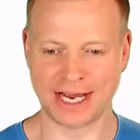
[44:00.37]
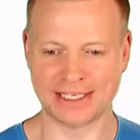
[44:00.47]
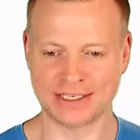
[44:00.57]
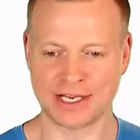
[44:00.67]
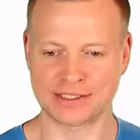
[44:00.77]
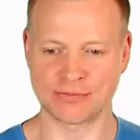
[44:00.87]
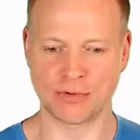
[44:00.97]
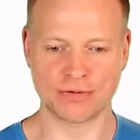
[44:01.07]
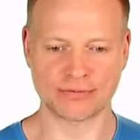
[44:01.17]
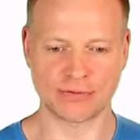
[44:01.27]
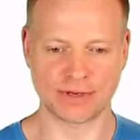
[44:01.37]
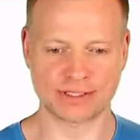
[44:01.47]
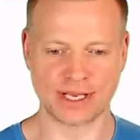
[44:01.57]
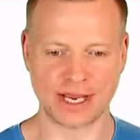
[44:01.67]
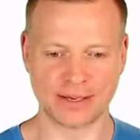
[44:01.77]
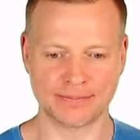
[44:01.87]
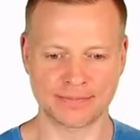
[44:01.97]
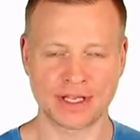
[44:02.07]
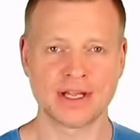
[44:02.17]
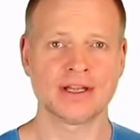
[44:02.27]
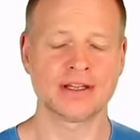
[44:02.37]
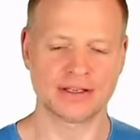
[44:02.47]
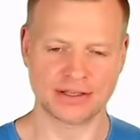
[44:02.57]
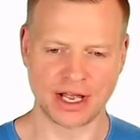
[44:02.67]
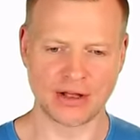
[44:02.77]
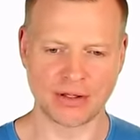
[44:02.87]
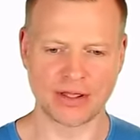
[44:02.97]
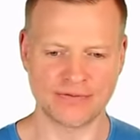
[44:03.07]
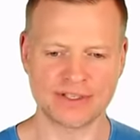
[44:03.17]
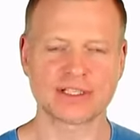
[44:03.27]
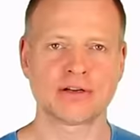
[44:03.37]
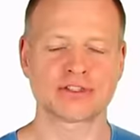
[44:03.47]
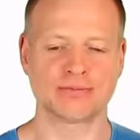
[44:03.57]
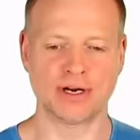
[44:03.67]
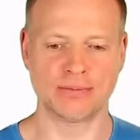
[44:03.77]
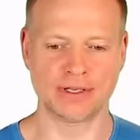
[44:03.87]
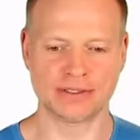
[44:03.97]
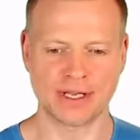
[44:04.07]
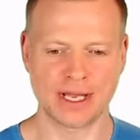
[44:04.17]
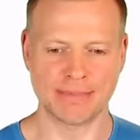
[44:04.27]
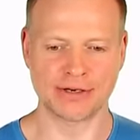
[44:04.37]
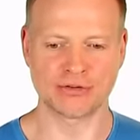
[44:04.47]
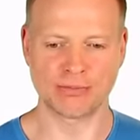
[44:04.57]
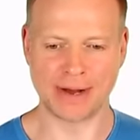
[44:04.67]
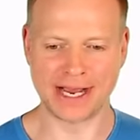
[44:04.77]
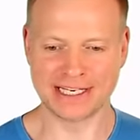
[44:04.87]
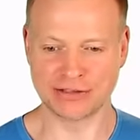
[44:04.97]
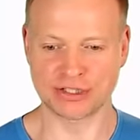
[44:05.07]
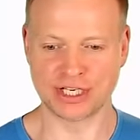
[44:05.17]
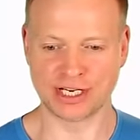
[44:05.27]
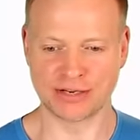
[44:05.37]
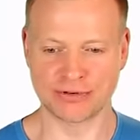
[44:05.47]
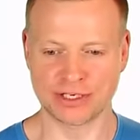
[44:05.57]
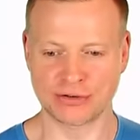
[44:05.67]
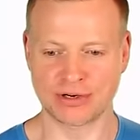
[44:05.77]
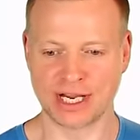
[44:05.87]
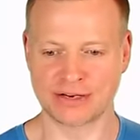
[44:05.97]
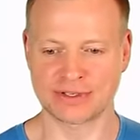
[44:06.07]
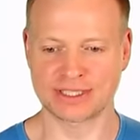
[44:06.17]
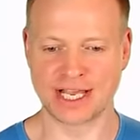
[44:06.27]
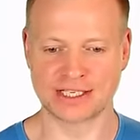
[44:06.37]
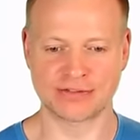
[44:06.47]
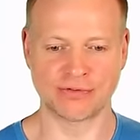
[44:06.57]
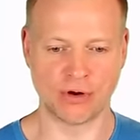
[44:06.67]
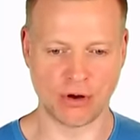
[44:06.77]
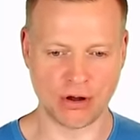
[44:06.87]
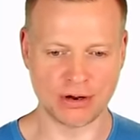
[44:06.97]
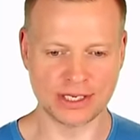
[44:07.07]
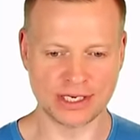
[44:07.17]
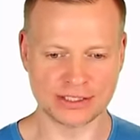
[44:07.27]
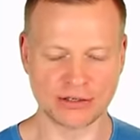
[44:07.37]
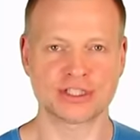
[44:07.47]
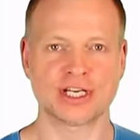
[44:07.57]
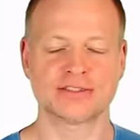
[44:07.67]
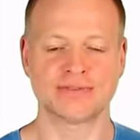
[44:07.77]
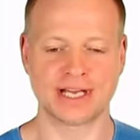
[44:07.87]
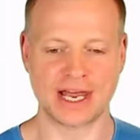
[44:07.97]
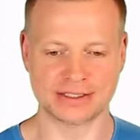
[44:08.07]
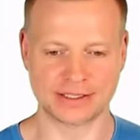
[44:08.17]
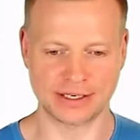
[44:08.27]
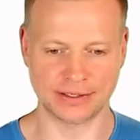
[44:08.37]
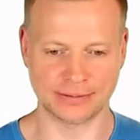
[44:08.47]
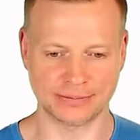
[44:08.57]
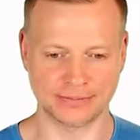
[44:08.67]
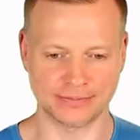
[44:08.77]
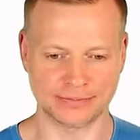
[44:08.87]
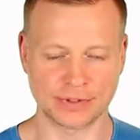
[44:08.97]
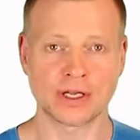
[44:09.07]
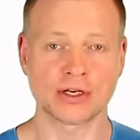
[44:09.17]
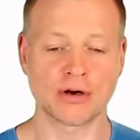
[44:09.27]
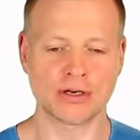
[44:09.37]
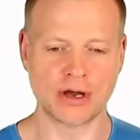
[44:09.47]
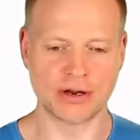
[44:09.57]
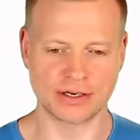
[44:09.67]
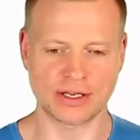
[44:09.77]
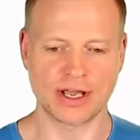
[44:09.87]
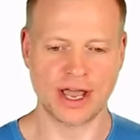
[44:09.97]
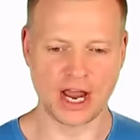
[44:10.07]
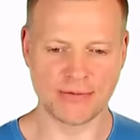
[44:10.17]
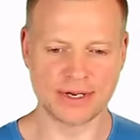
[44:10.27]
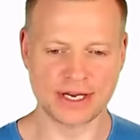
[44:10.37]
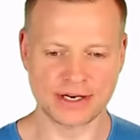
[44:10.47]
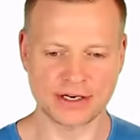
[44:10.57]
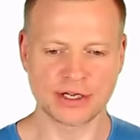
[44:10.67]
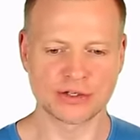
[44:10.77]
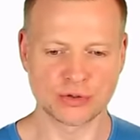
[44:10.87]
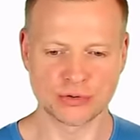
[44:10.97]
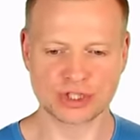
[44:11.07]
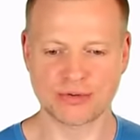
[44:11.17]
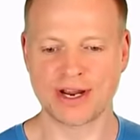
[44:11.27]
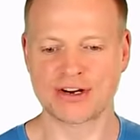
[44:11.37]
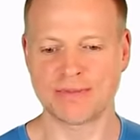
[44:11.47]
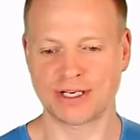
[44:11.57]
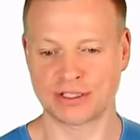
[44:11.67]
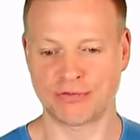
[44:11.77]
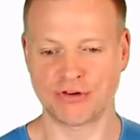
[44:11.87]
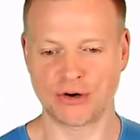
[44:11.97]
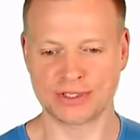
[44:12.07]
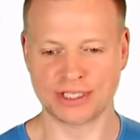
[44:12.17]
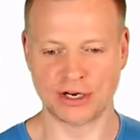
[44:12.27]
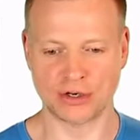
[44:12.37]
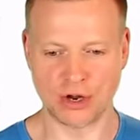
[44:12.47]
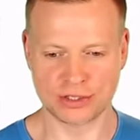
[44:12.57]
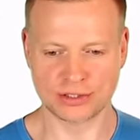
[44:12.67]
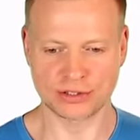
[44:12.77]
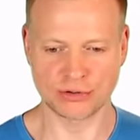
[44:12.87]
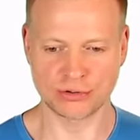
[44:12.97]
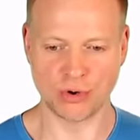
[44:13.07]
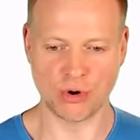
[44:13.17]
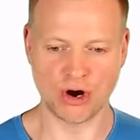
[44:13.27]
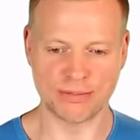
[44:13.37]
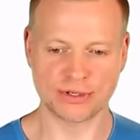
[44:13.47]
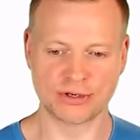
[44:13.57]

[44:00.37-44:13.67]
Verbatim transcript: Island has evolved over time. Now this looks relevant, but you might need to check if you need to collect the stats for all years or just the last year. Going on, every year two square kilometers of forest are lost due to urban